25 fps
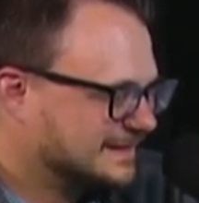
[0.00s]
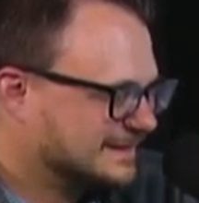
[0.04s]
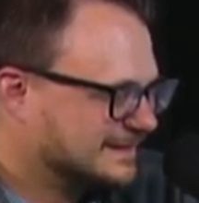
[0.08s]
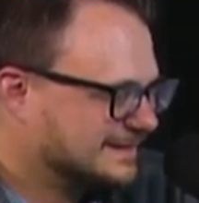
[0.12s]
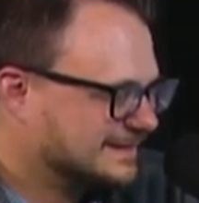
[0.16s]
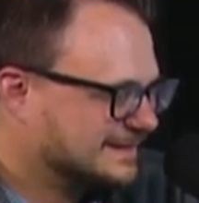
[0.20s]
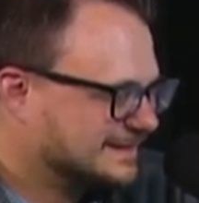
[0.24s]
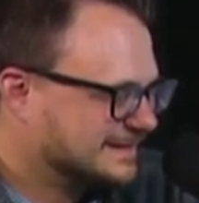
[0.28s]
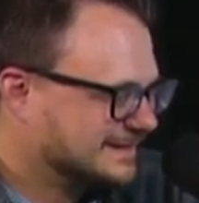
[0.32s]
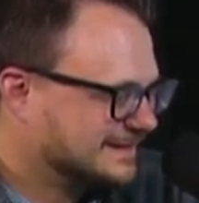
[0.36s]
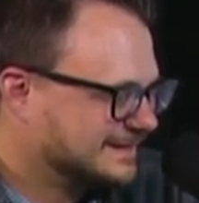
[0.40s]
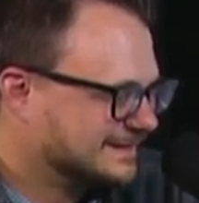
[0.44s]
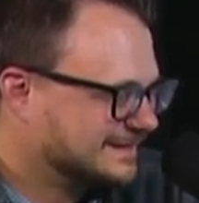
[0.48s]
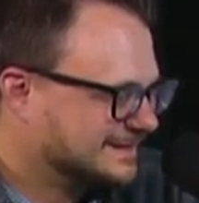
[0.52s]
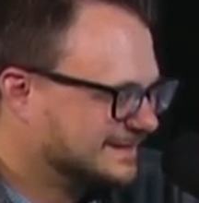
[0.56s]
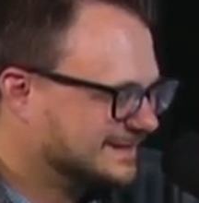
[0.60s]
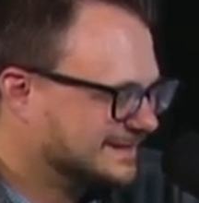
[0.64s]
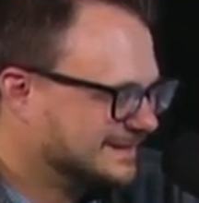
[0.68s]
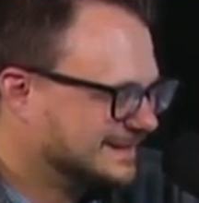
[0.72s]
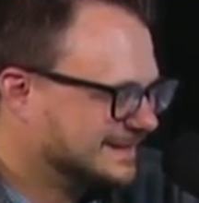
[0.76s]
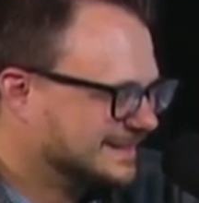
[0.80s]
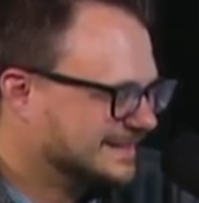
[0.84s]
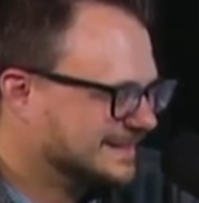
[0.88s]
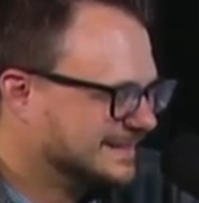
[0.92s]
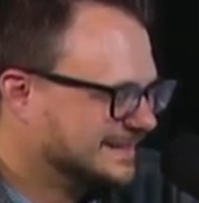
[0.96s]

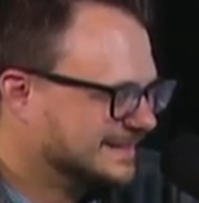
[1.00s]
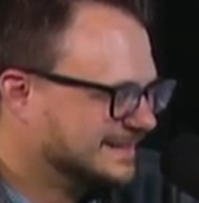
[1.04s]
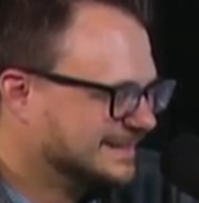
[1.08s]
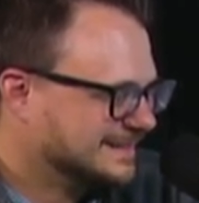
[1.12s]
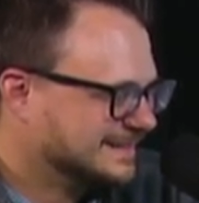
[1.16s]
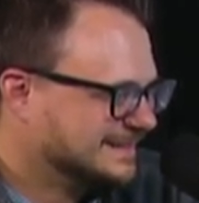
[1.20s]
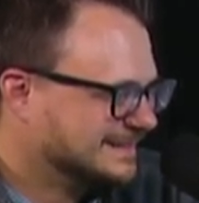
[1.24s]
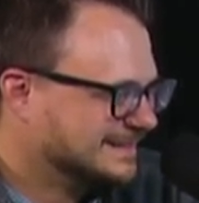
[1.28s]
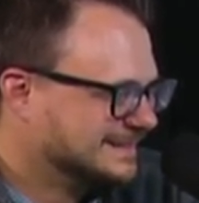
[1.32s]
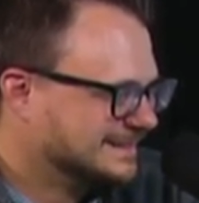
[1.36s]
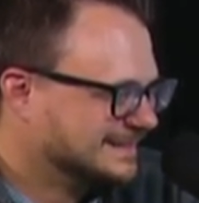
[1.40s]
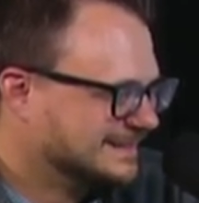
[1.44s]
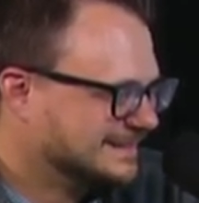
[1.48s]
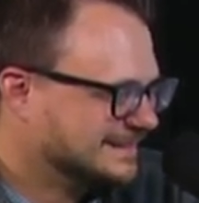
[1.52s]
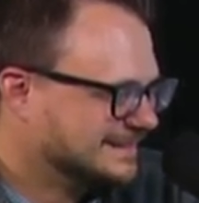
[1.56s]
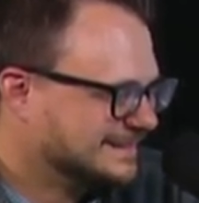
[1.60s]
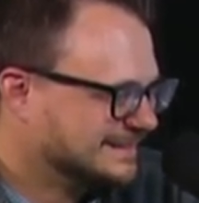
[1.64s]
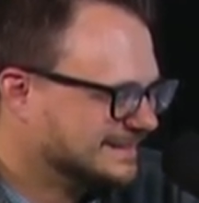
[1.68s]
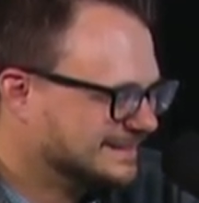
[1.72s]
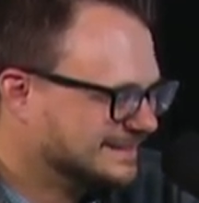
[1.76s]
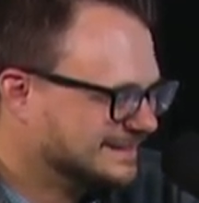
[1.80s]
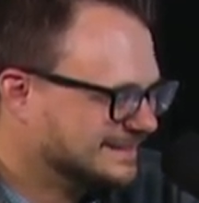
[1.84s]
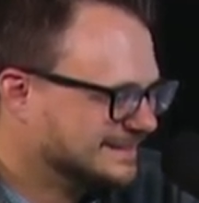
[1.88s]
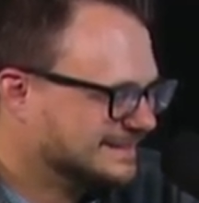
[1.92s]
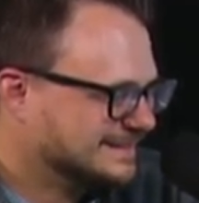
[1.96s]

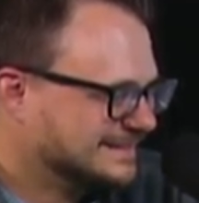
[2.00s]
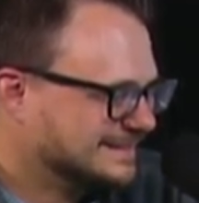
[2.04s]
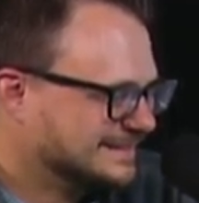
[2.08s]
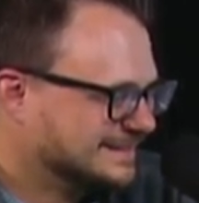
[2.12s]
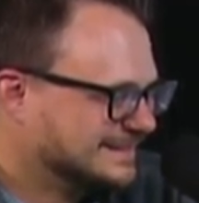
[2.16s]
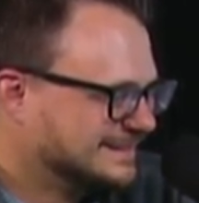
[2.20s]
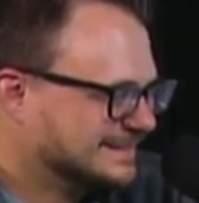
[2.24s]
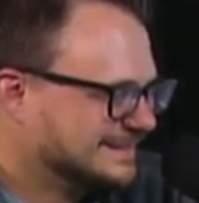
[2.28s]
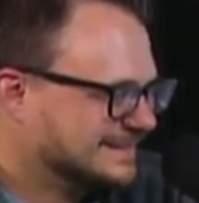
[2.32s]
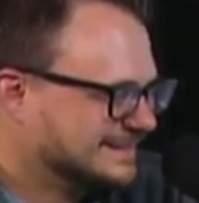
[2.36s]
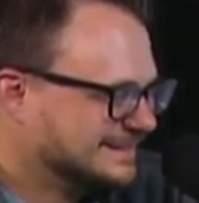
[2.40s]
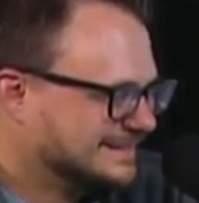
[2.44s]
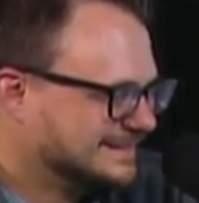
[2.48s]
(not speaking)